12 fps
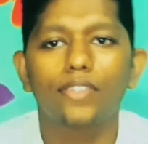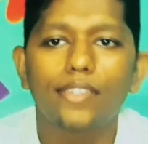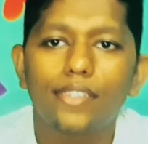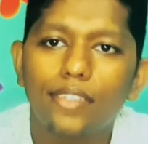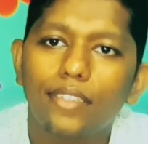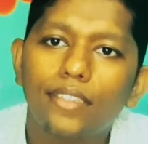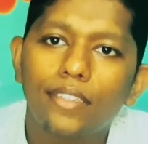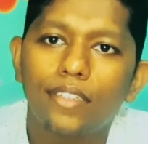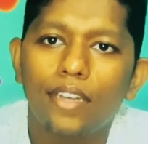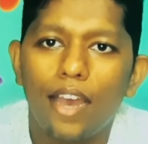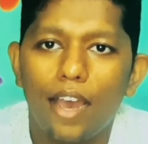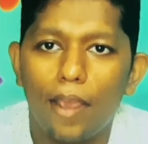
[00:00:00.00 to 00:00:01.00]
this
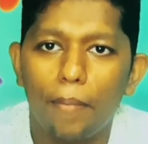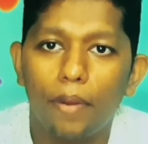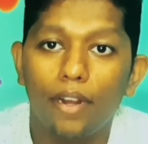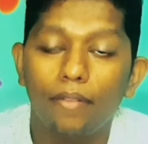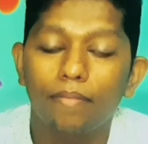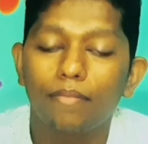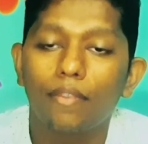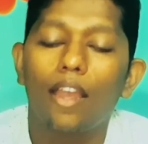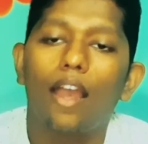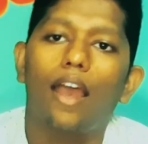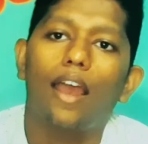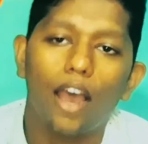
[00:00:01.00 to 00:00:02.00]
iPad.
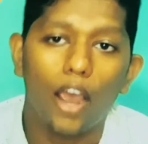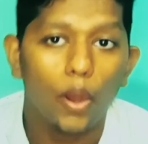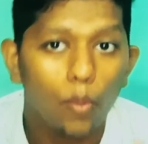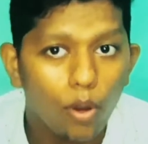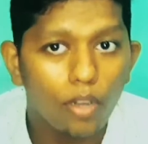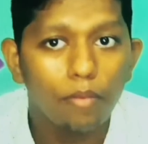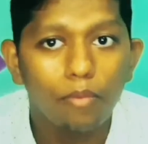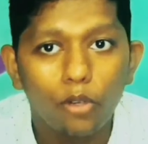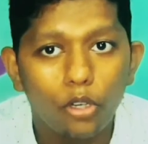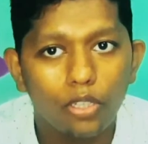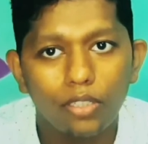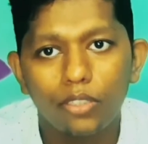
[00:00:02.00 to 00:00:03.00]
I want
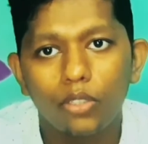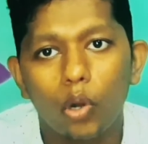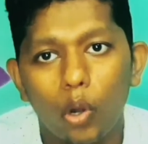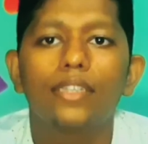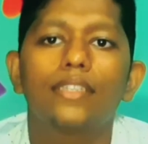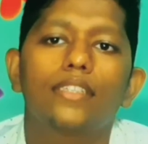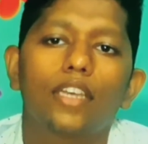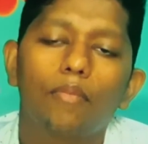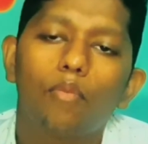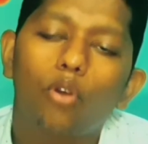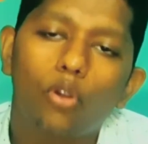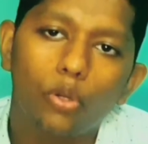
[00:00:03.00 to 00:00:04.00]
say
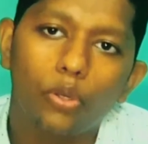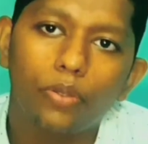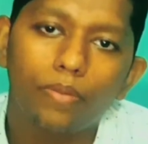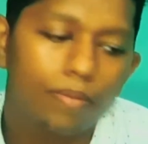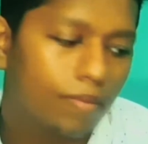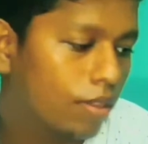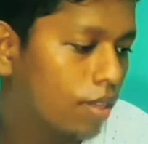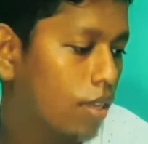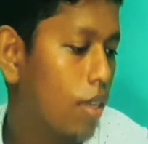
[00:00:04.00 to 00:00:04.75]
more to you. The reason